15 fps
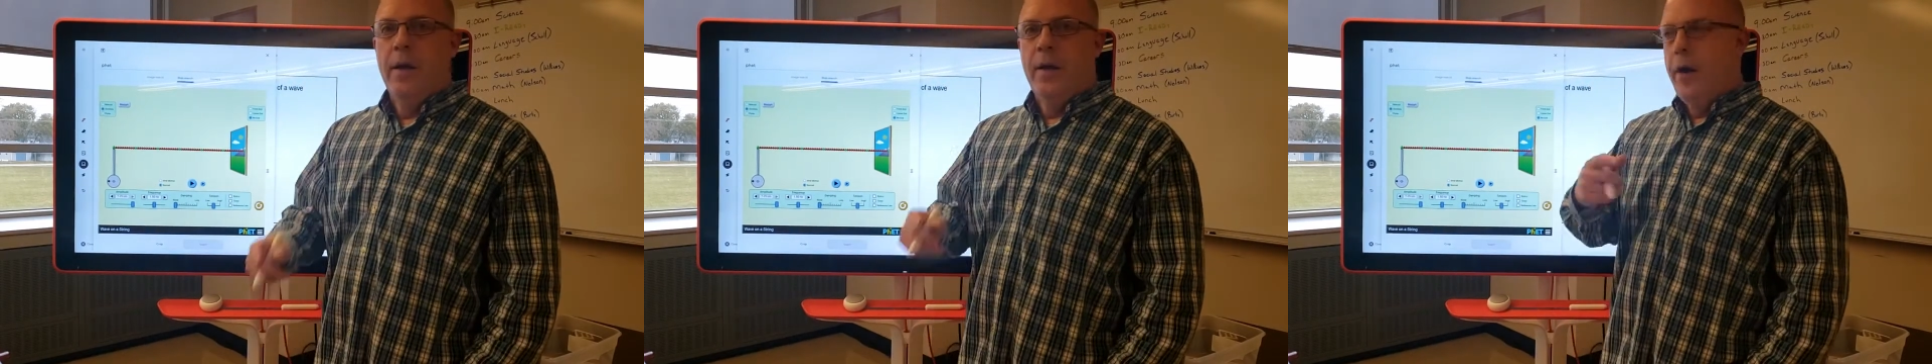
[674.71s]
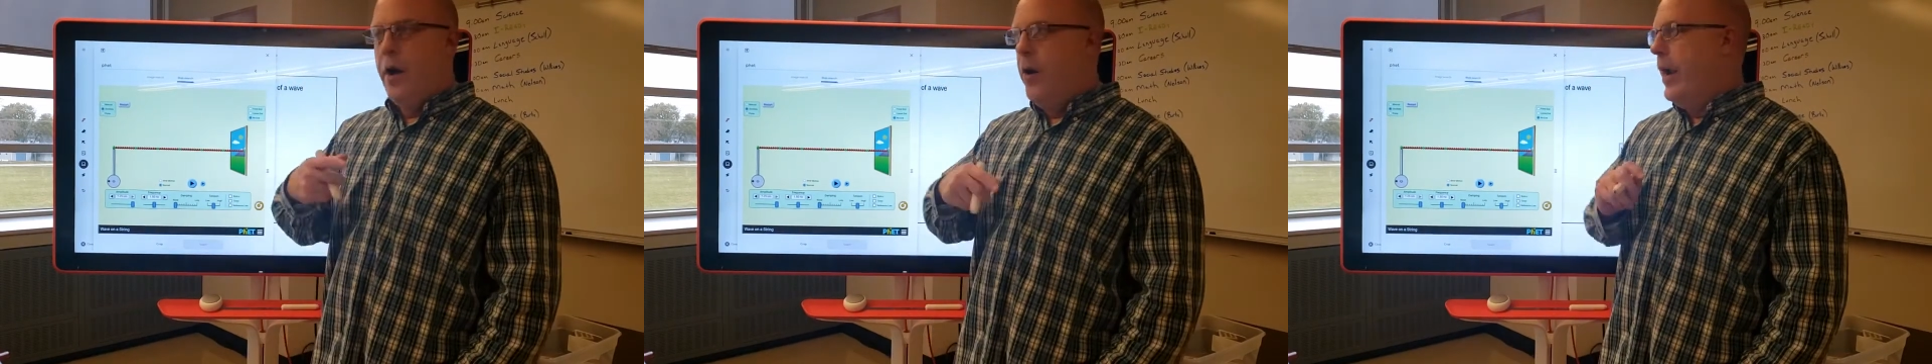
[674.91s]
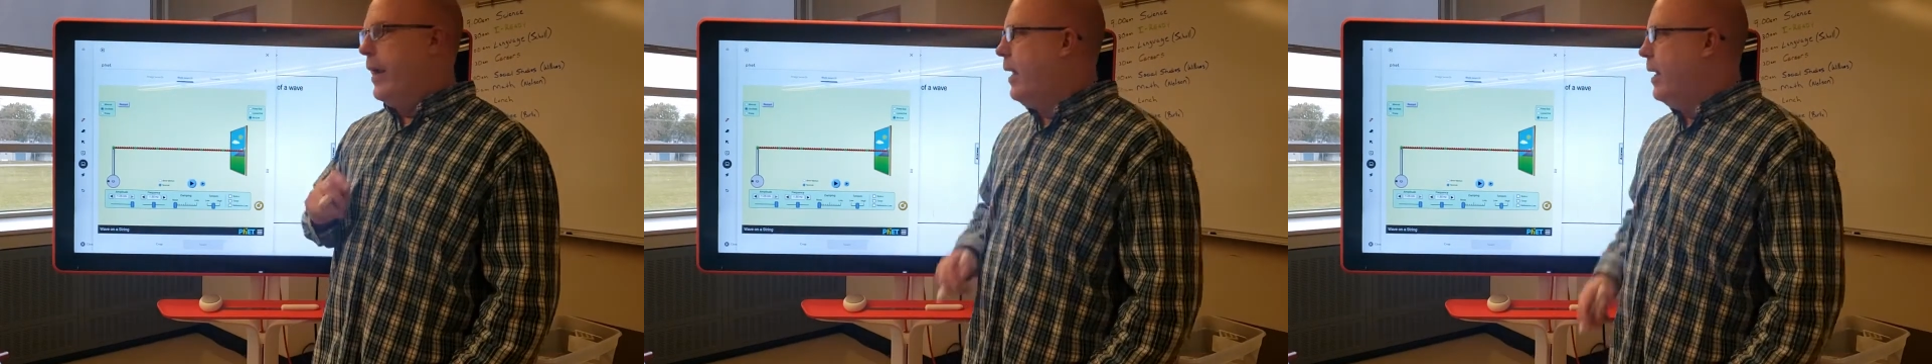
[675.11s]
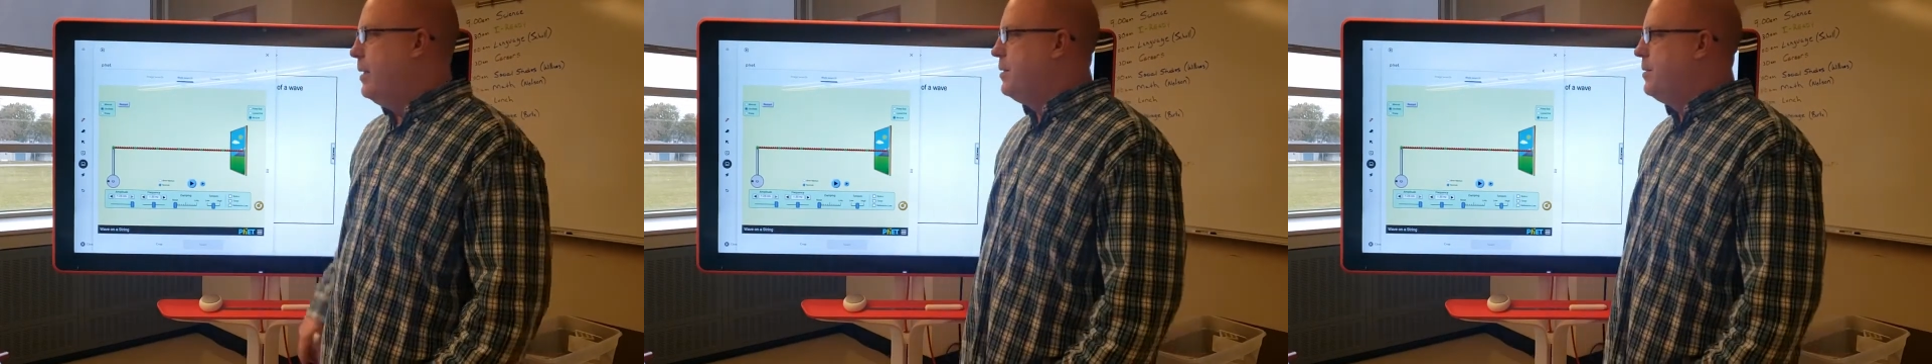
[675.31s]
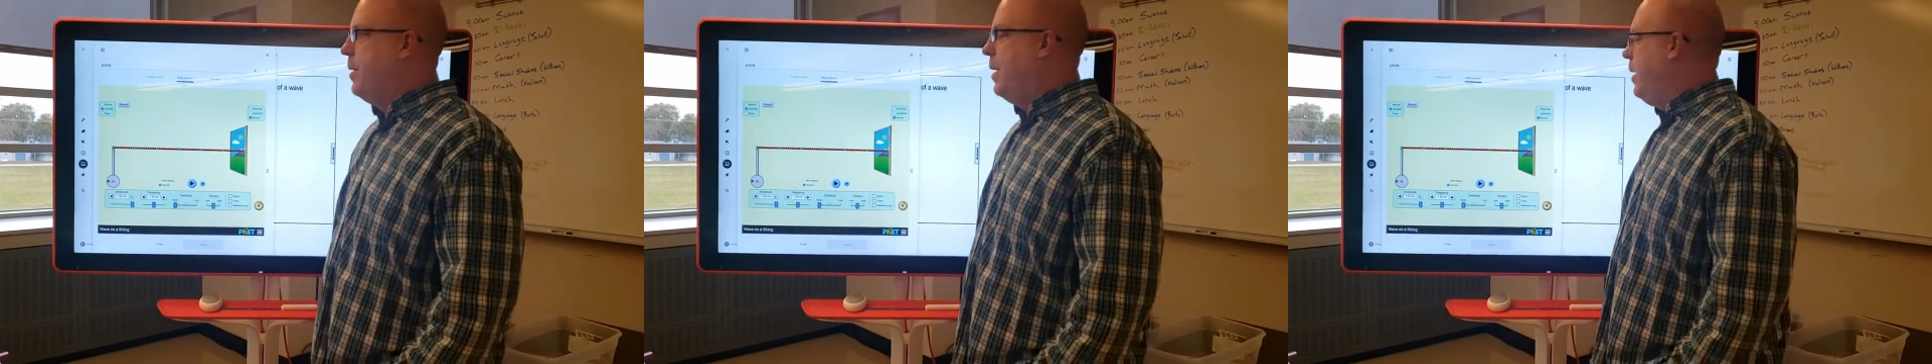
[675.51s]
All right,
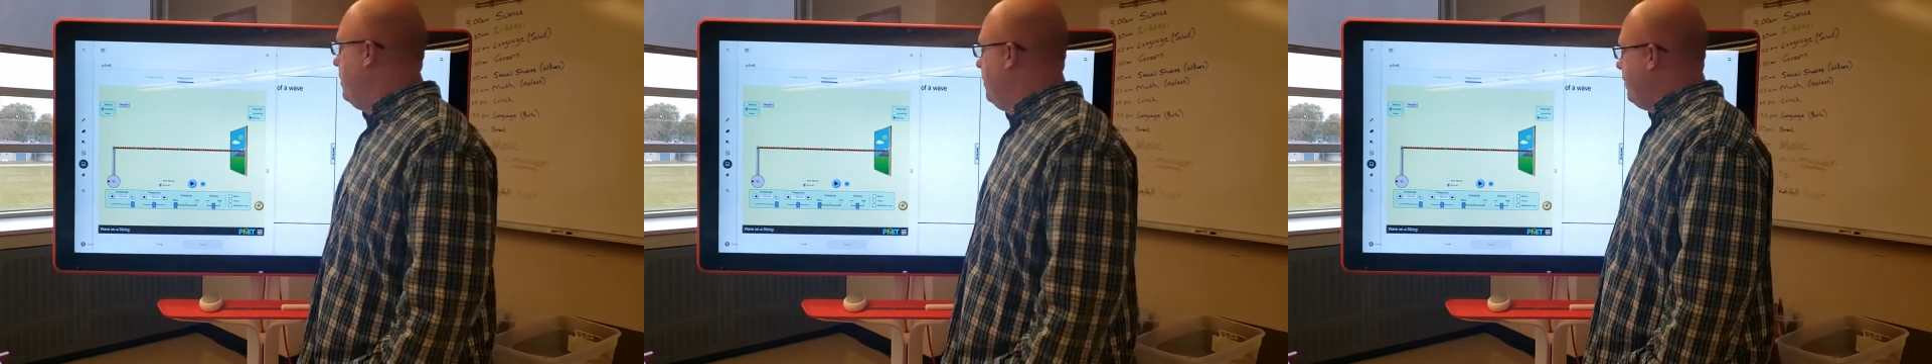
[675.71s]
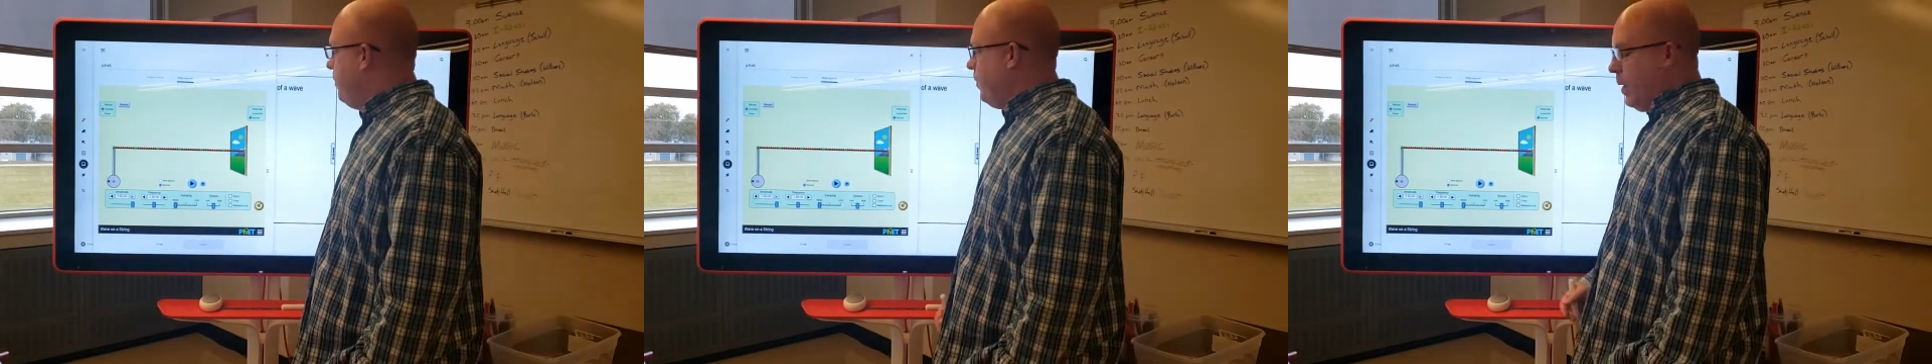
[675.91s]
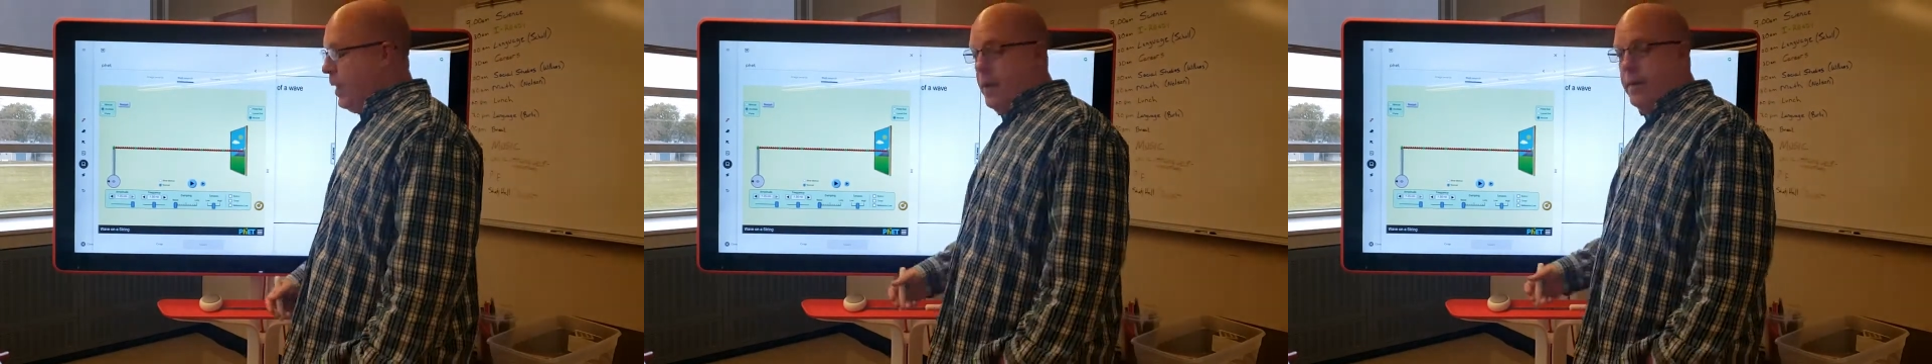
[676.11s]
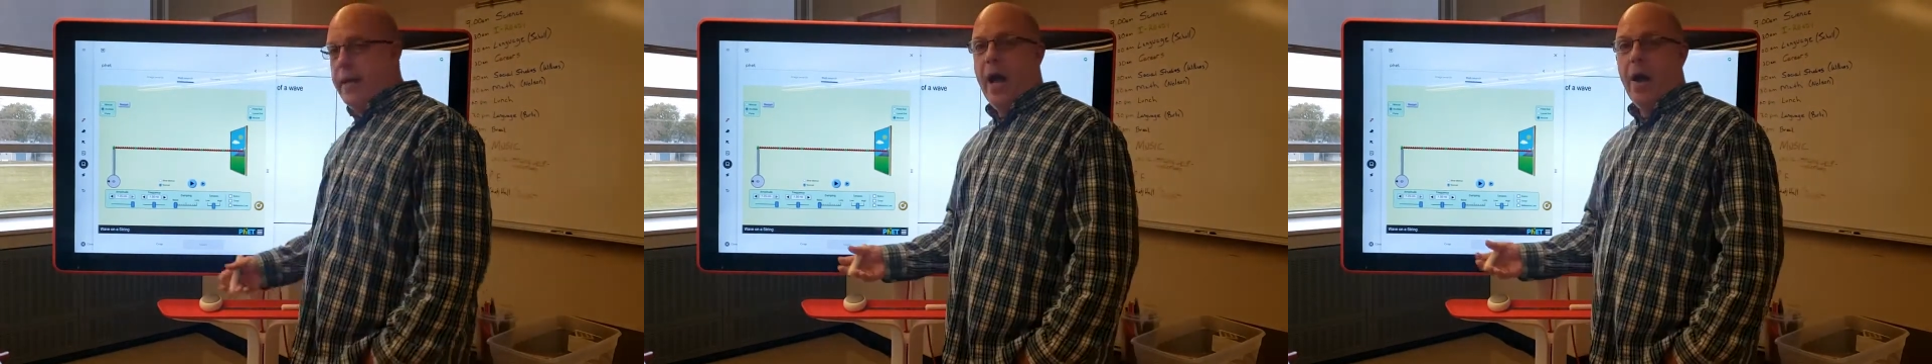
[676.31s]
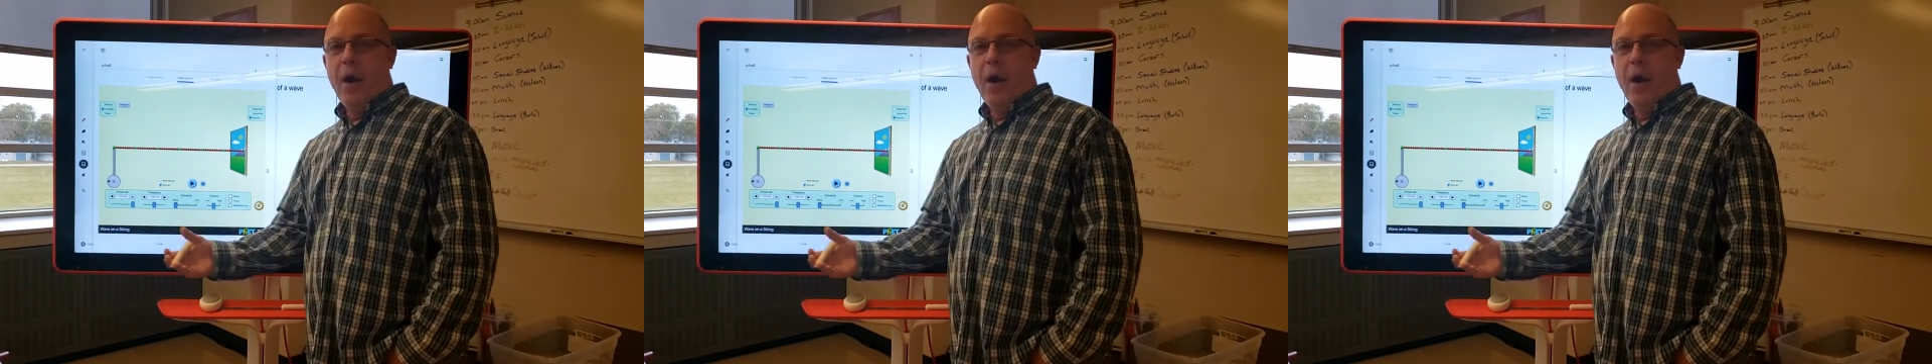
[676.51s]
guys. Now,